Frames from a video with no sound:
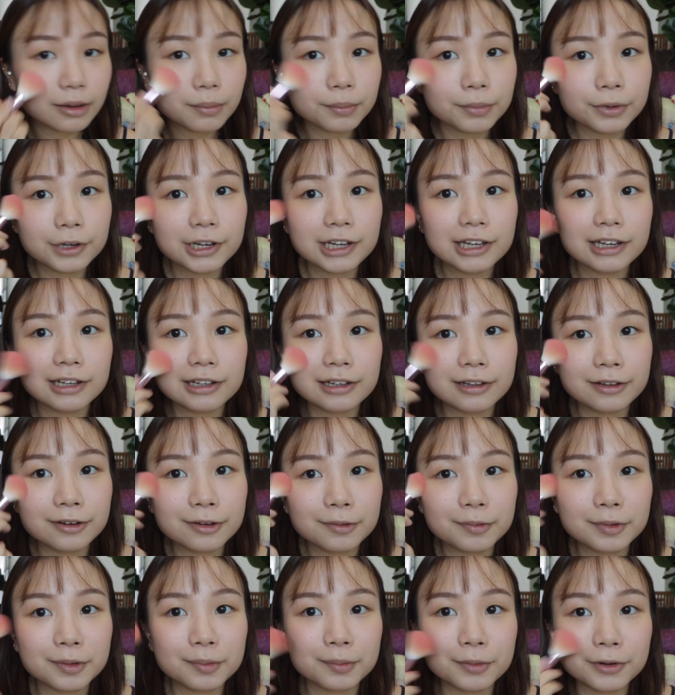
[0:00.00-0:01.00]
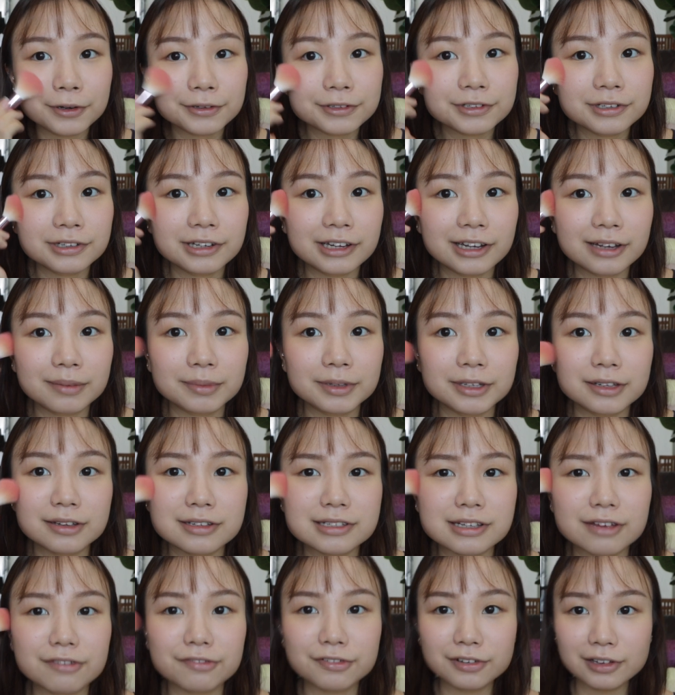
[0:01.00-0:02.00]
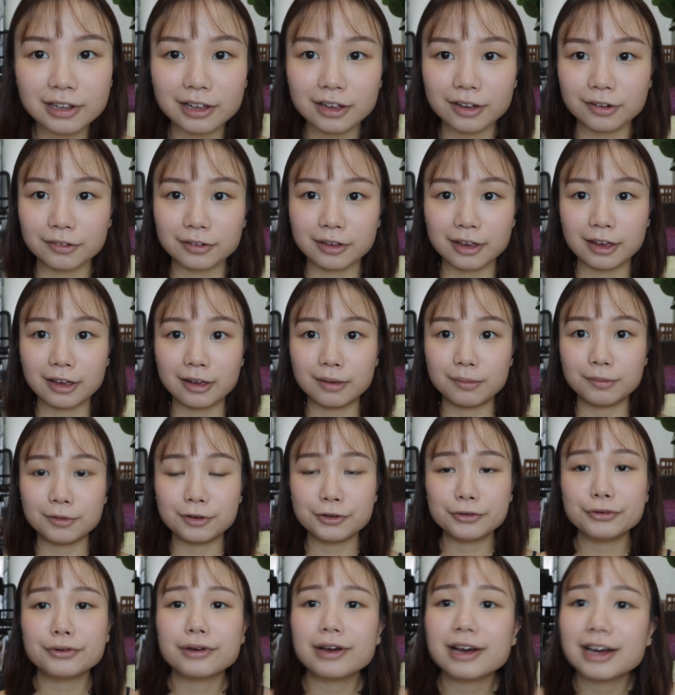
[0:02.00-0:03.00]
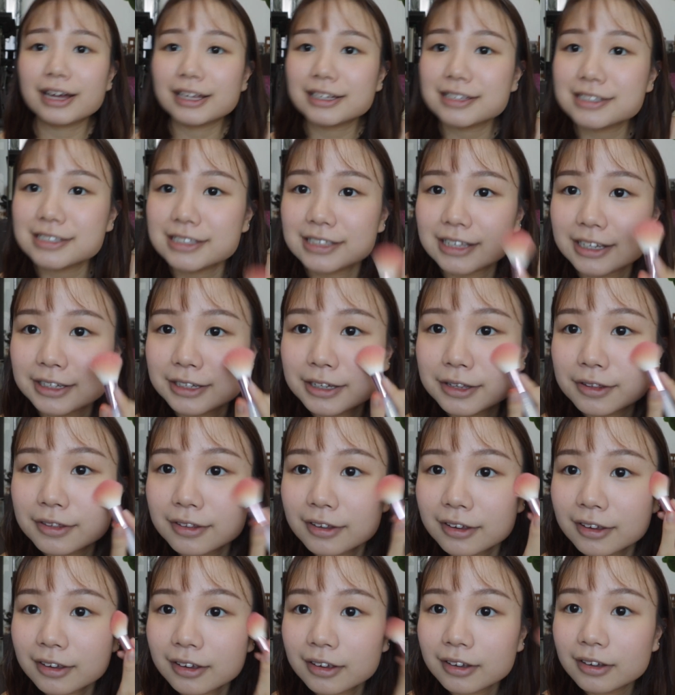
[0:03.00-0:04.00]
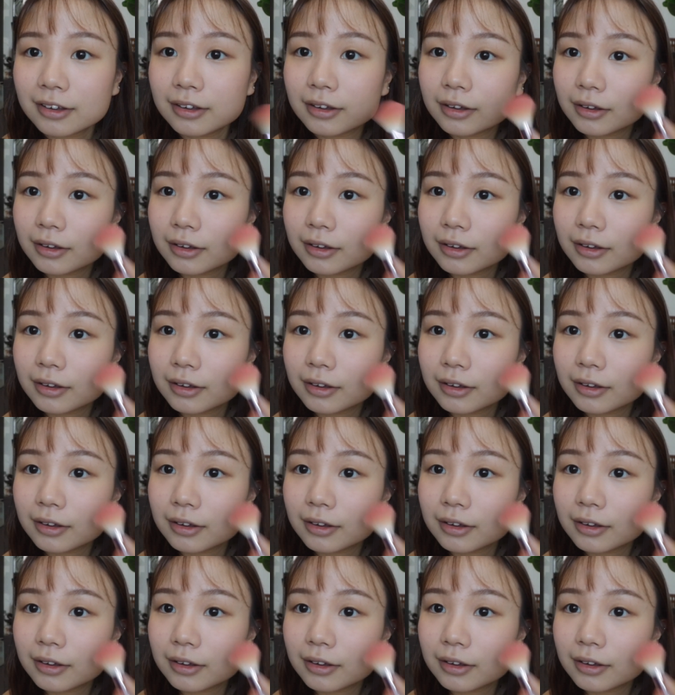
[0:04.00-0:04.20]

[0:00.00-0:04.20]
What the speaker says: Putting a little bit more today because I feel like on camera you can't see anything.